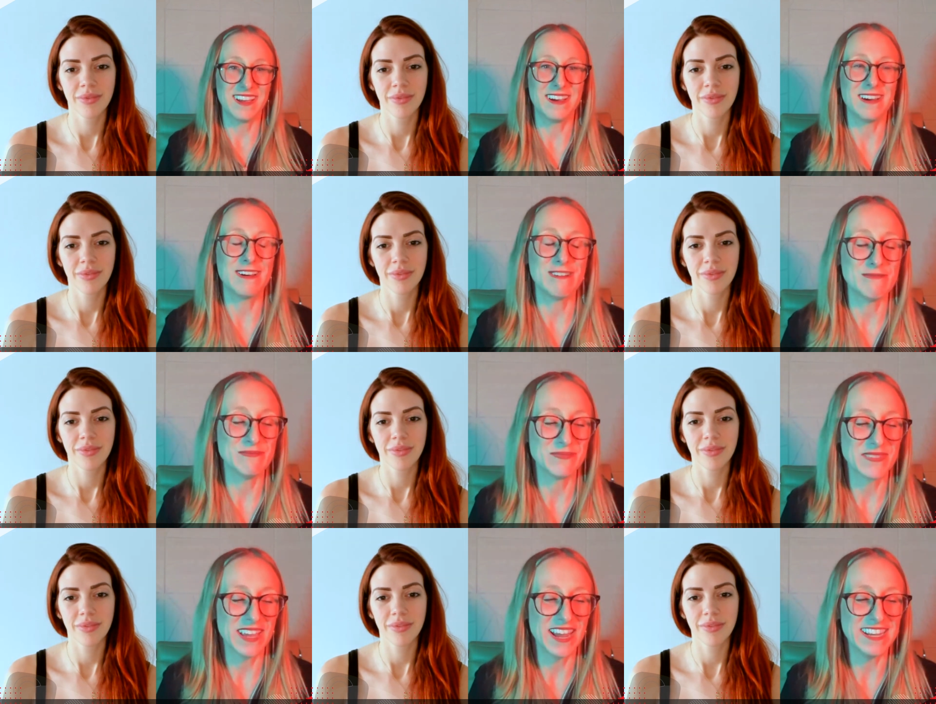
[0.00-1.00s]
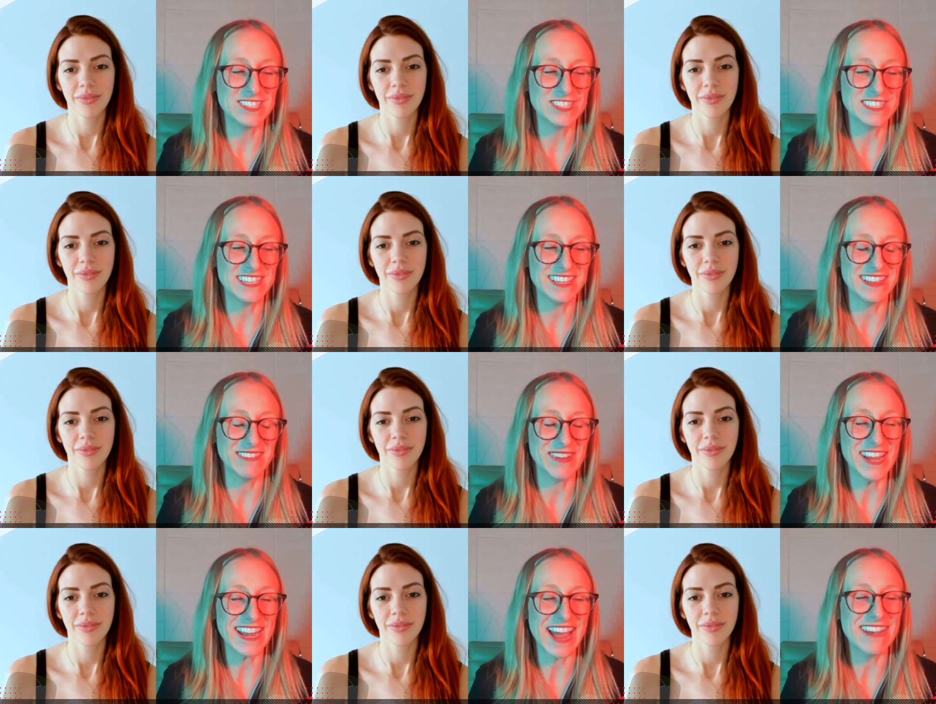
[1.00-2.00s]
Speaker 1: Um, and it's just,
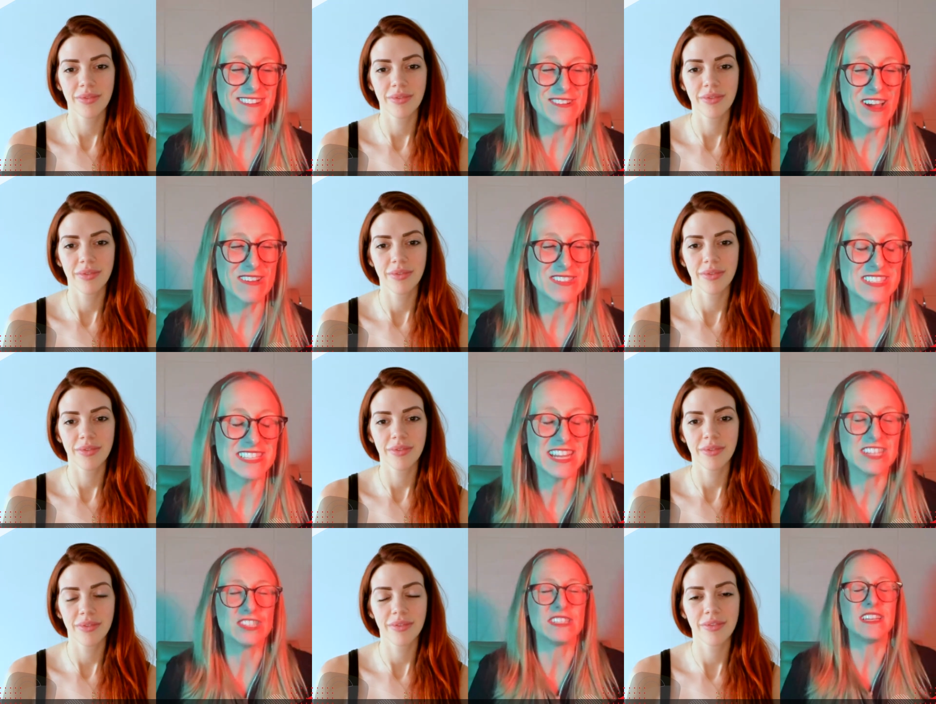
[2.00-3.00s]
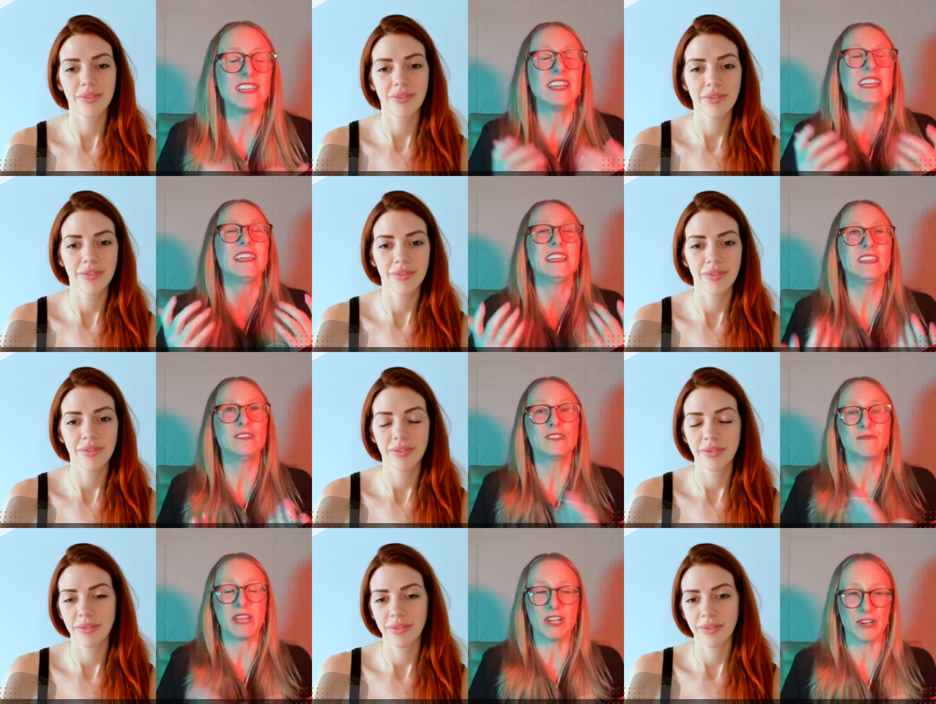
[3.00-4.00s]
man, I don't know how else to say it. just, it
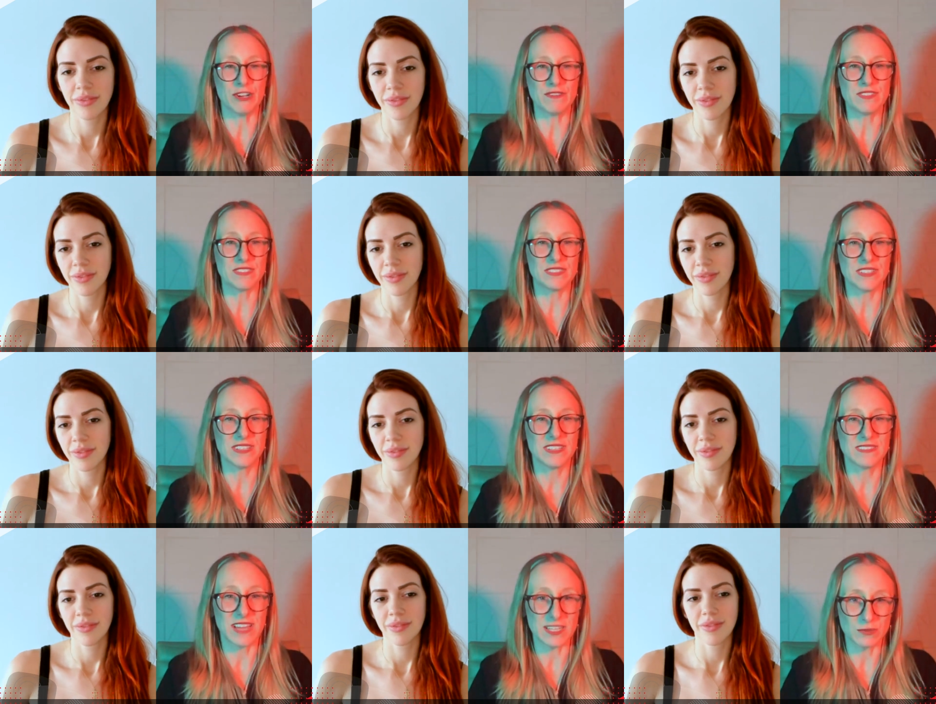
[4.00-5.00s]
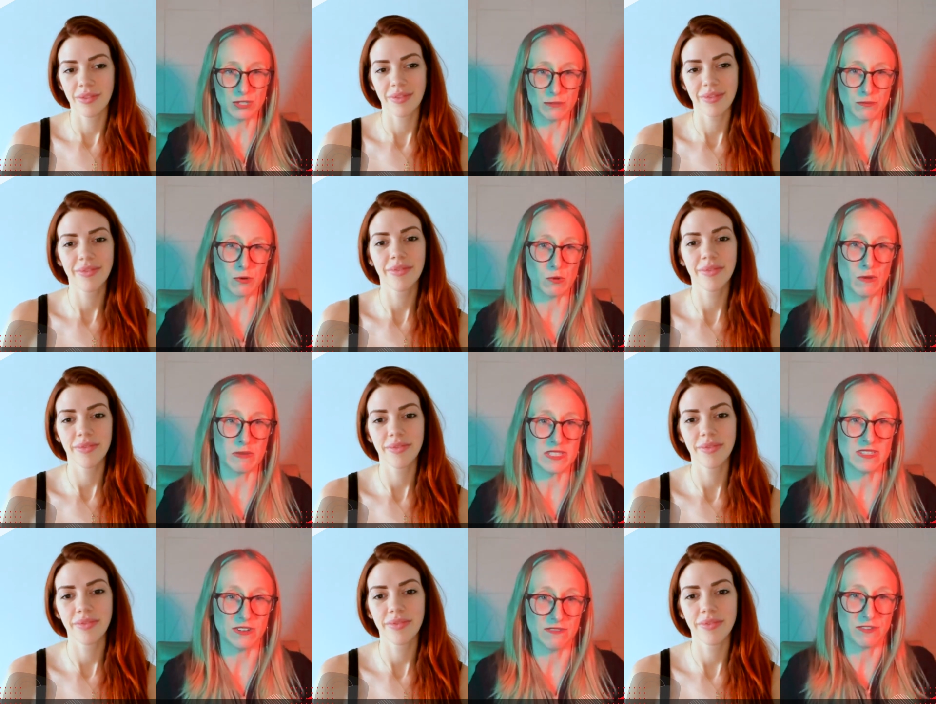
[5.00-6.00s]
heals my nerves. That's
Speaker 2: what your program has
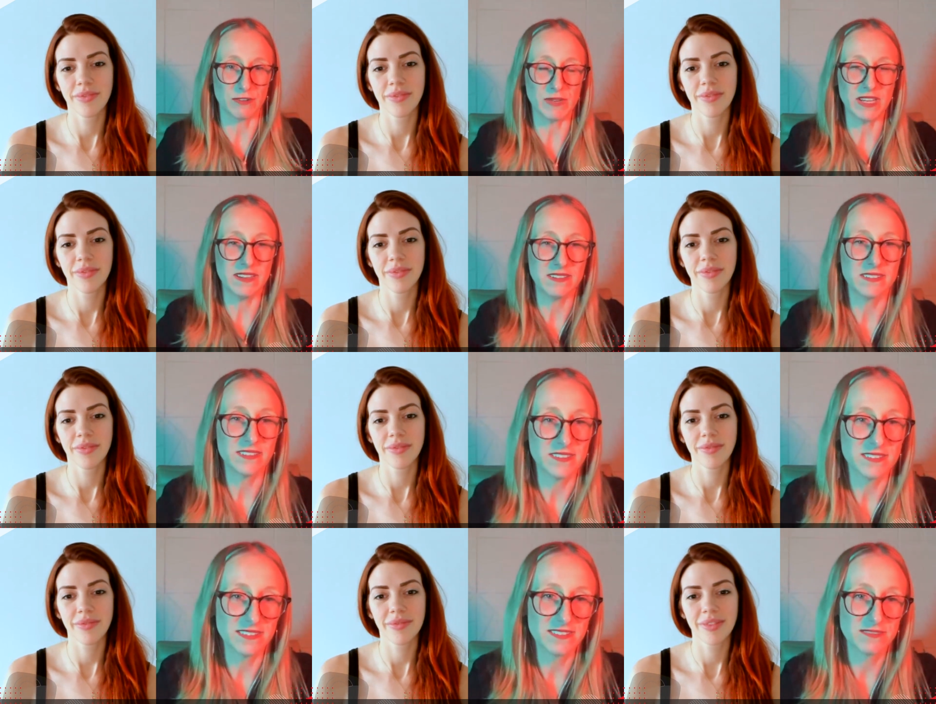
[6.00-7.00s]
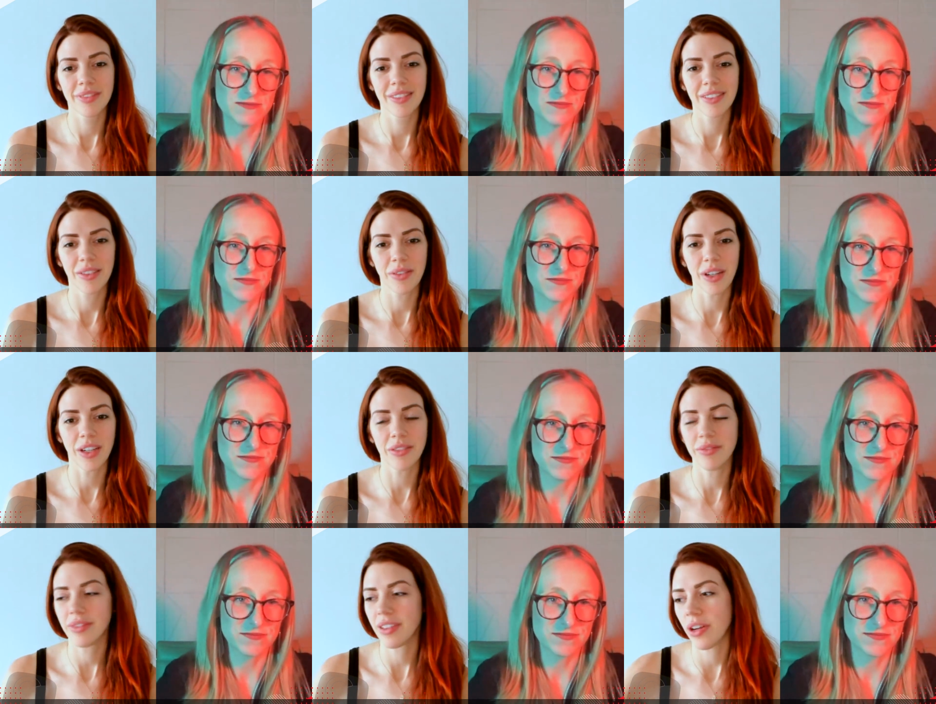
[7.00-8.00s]
done for me.
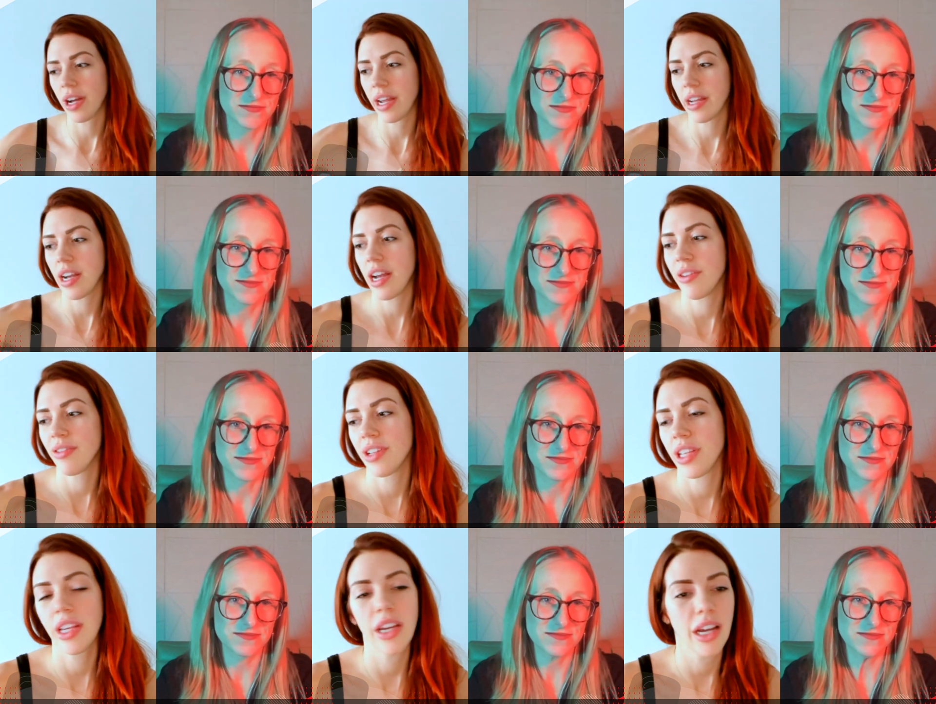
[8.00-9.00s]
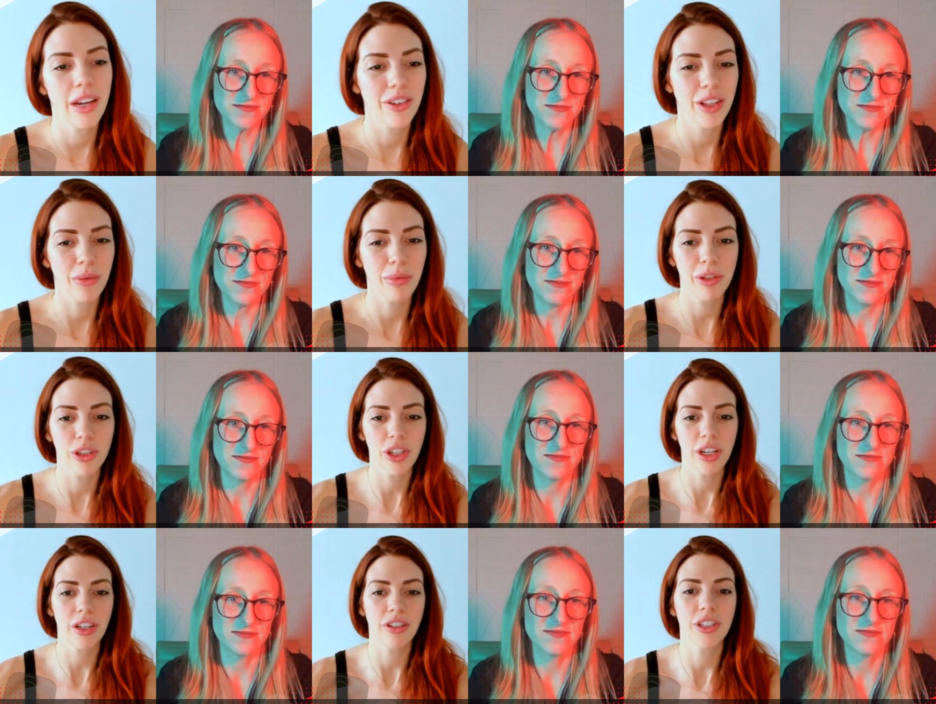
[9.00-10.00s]
Well, no, I, I really, I really
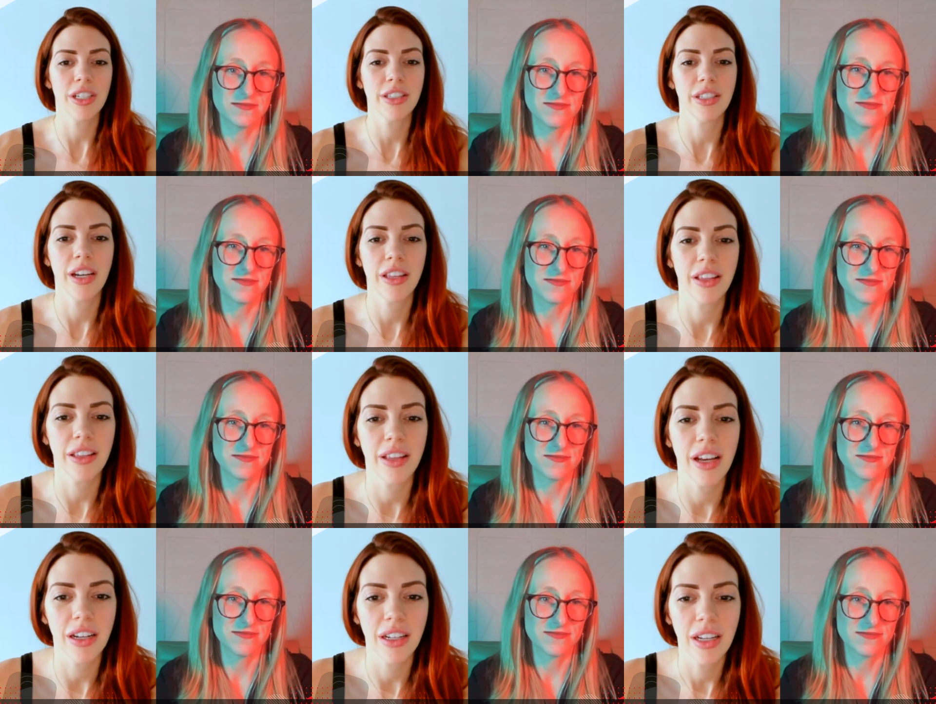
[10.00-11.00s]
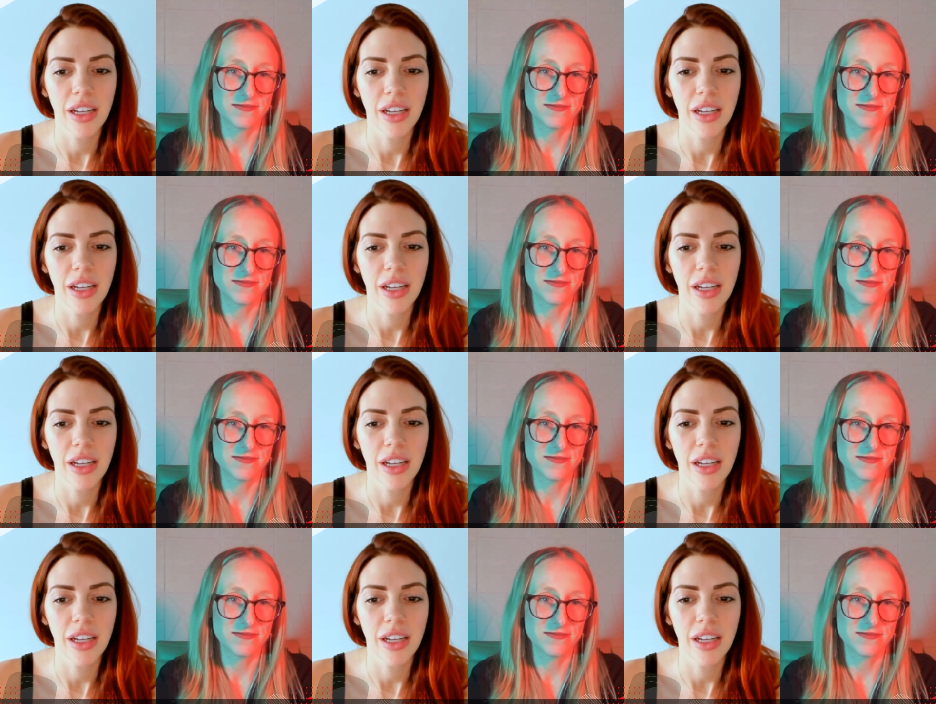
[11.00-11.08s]
appreciate you, Jessie. I think that